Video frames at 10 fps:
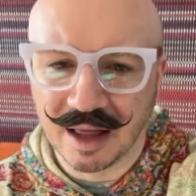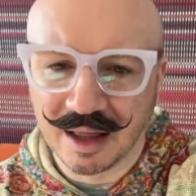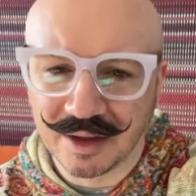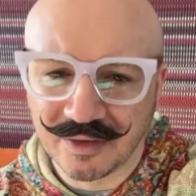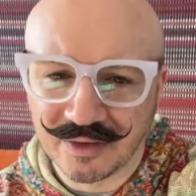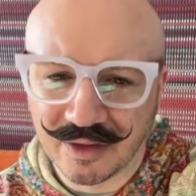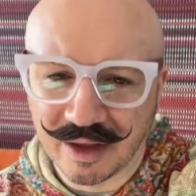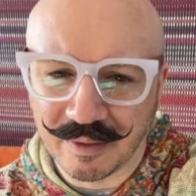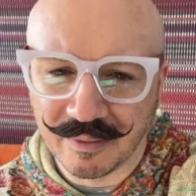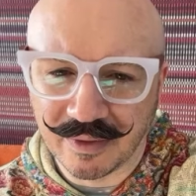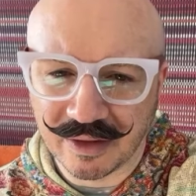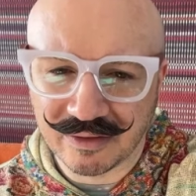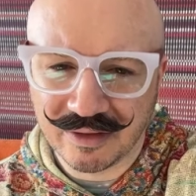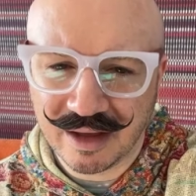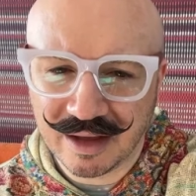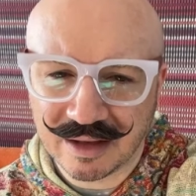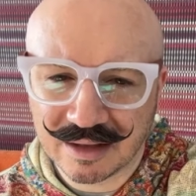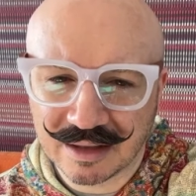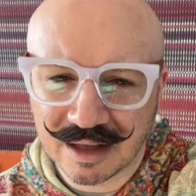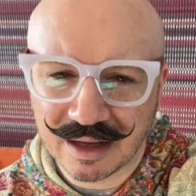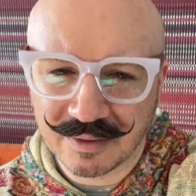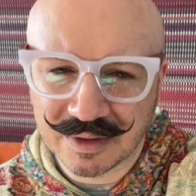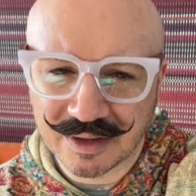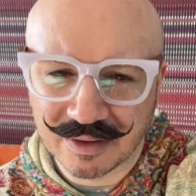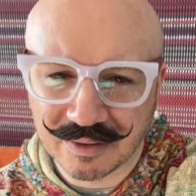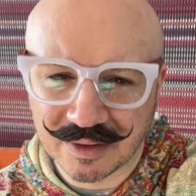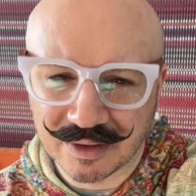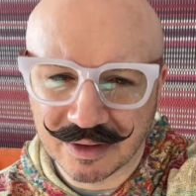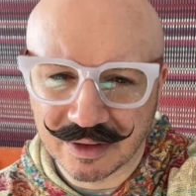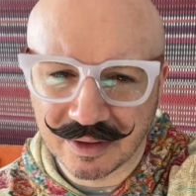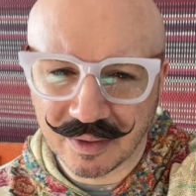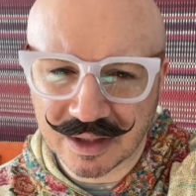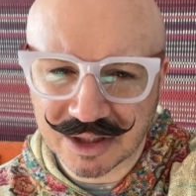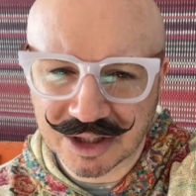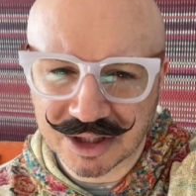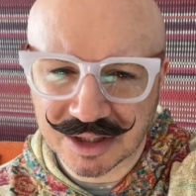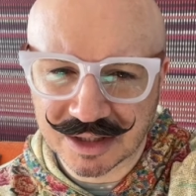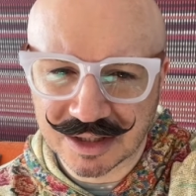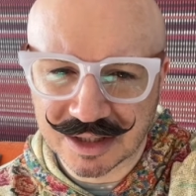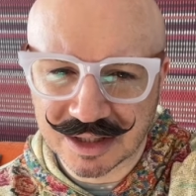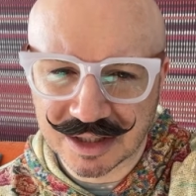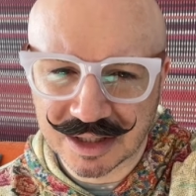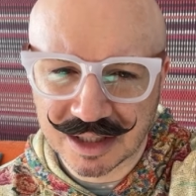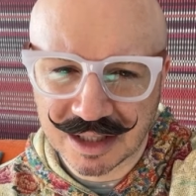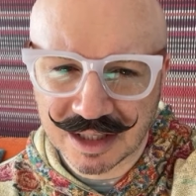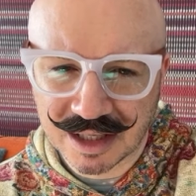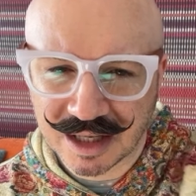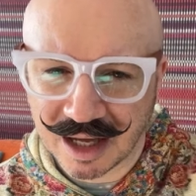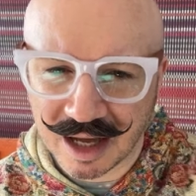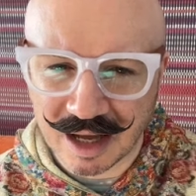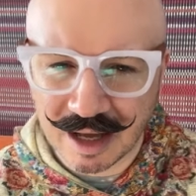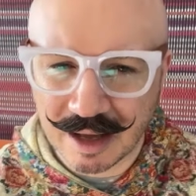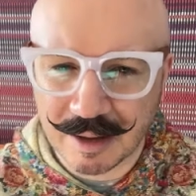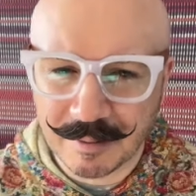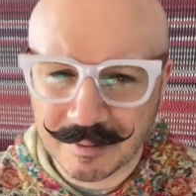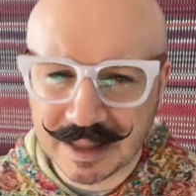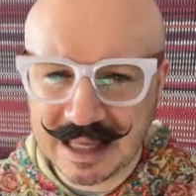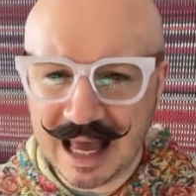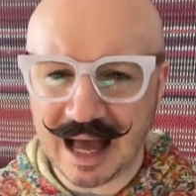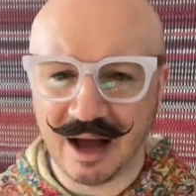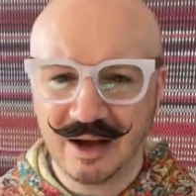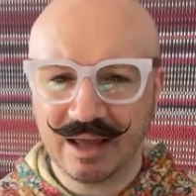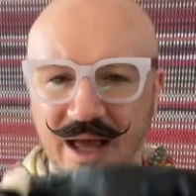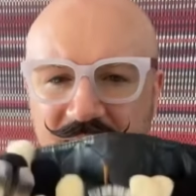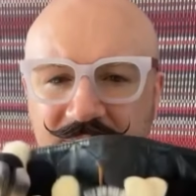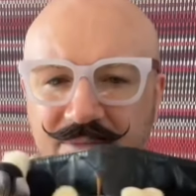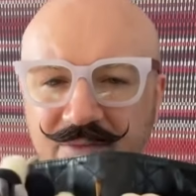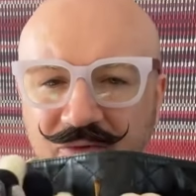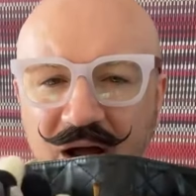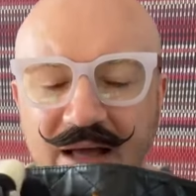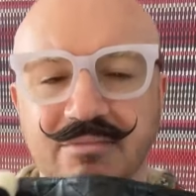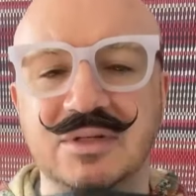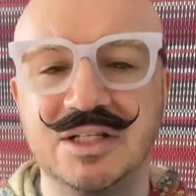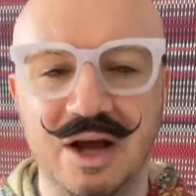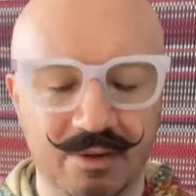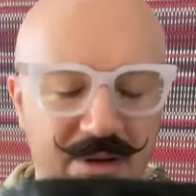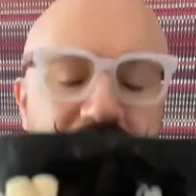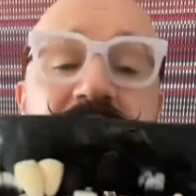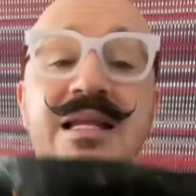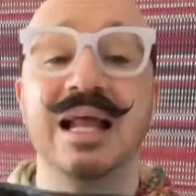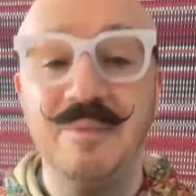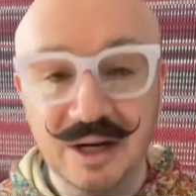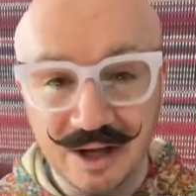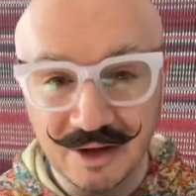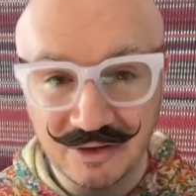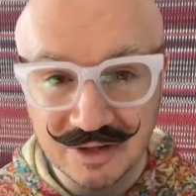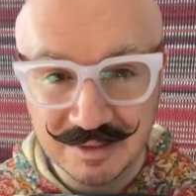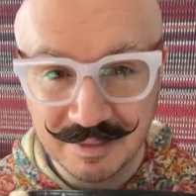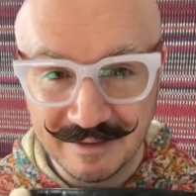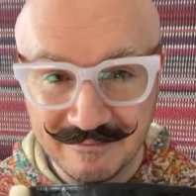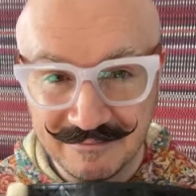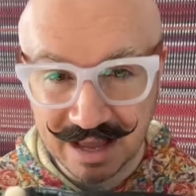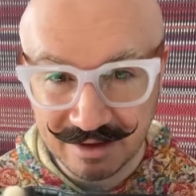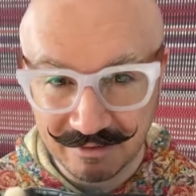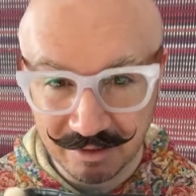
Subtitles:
So then that's that. How are we doing with questions? Yeah, okay. Right, so now we're gonna go through some of my favorite